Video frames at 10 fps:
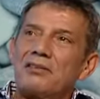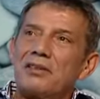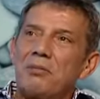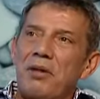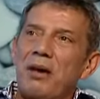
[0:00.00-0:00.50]

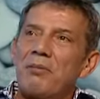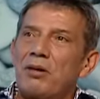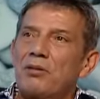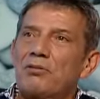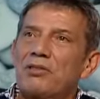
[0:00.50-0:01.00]
the Mau
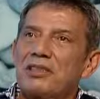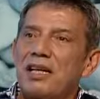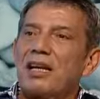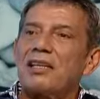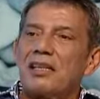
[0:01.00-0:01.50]
Mau
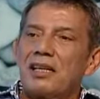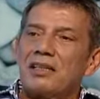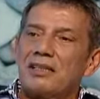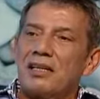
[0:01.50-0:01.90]
retaliate,